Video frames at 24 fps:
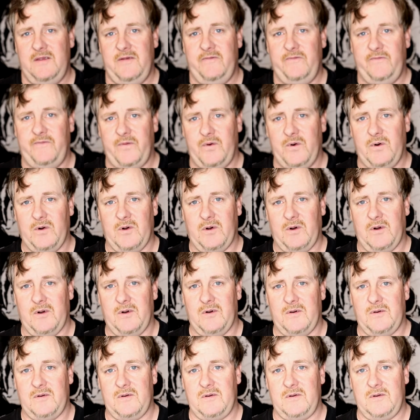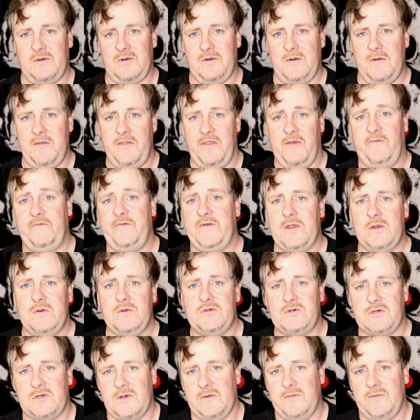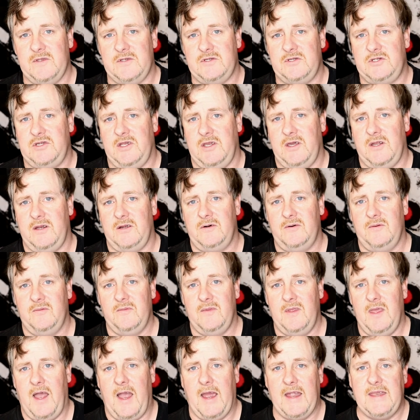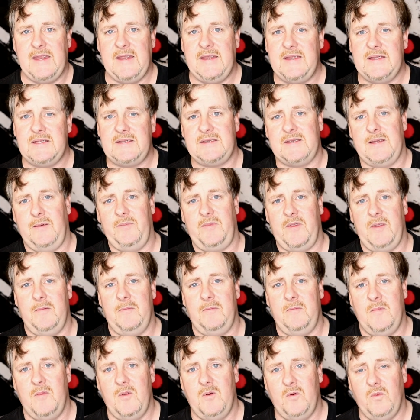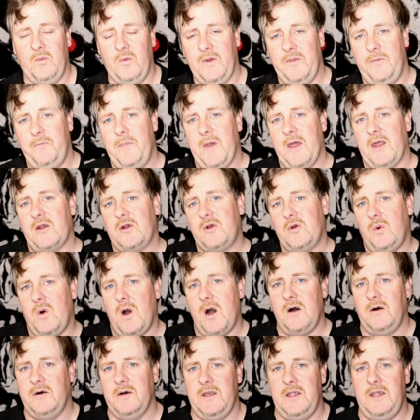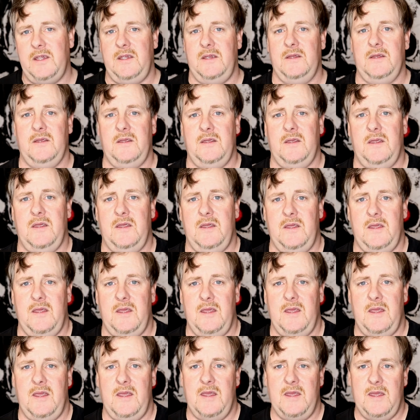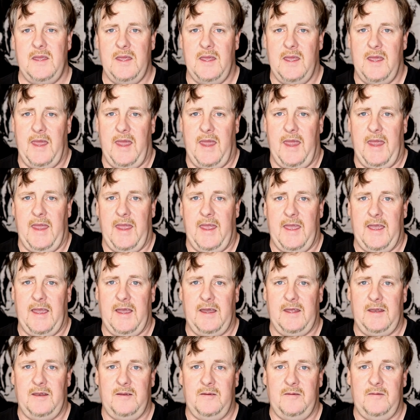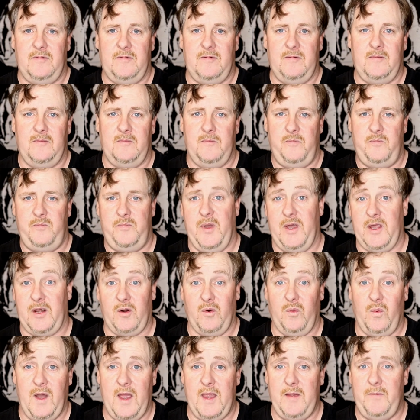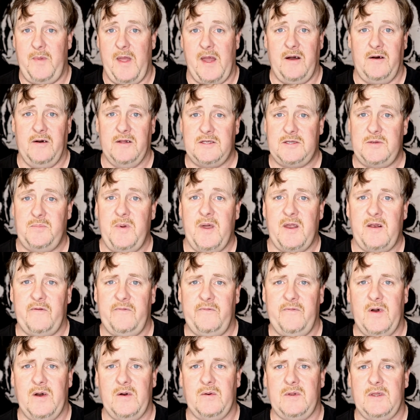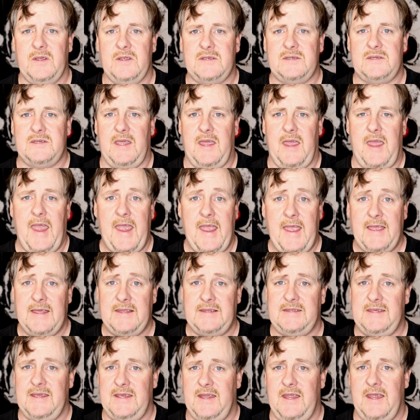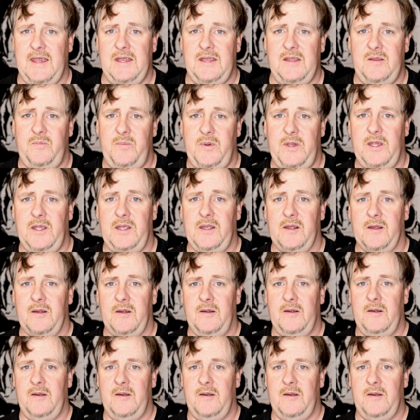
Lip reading: for the future of this channel. I needed something with better quality and better white balance, better focus, and 1080p.